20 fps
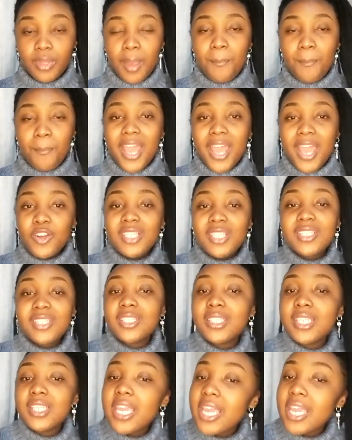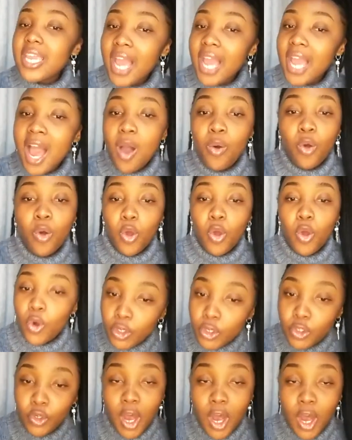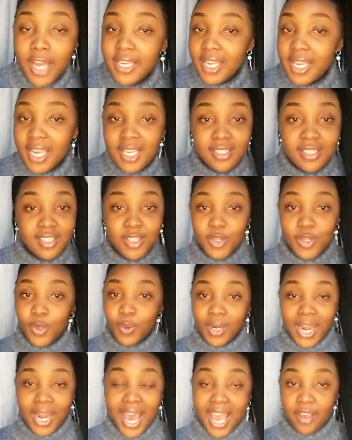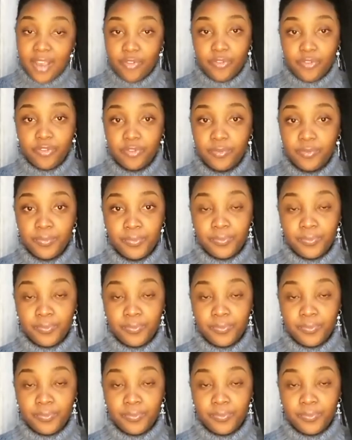by not seeing how good God is in your life.